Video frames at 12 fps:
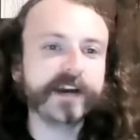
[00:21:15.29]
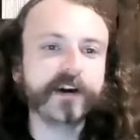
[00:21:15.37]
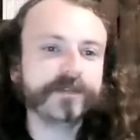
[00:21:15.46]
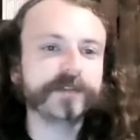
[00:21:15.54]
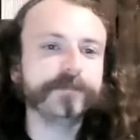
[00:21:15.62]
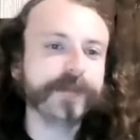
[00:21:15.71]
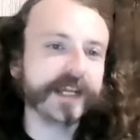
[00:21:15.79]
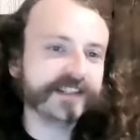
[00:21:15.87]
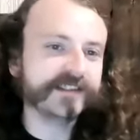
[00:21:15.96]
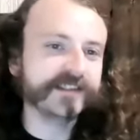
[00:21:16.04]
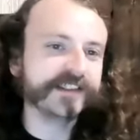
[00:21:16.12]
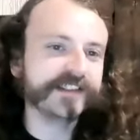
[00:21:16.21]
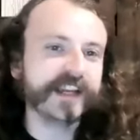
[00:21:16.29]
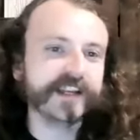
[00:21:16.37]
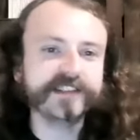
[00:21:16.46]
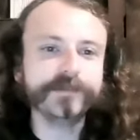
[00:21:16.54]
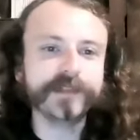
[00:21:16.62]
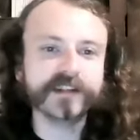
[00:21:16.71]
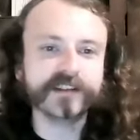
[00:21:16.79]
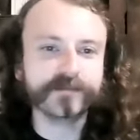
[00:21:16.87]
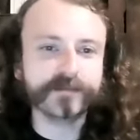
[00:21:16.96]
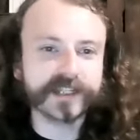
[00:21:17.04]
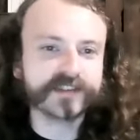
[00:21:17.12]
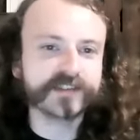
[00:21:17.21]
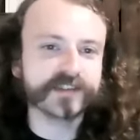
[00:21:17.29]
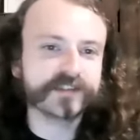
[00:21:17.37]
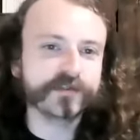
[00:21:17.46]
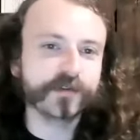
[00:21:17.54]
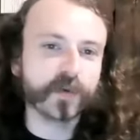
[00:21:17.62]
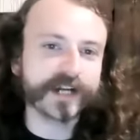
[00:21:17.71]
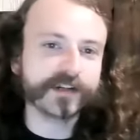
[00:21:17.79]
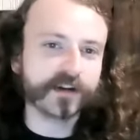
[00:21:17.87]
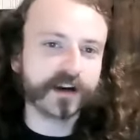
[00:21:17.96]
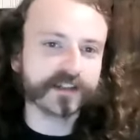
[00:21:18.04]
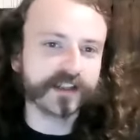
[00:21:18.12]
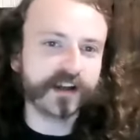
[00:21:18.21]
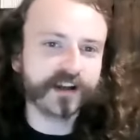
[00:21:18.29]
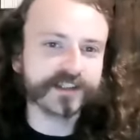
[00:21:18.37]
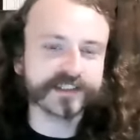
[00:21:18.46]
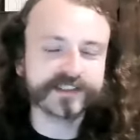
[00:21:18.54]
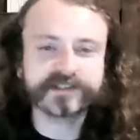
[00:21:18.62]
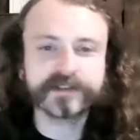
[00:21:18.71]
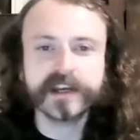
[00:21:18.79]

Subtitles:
often baseless anti-BLM messages to a wider audience.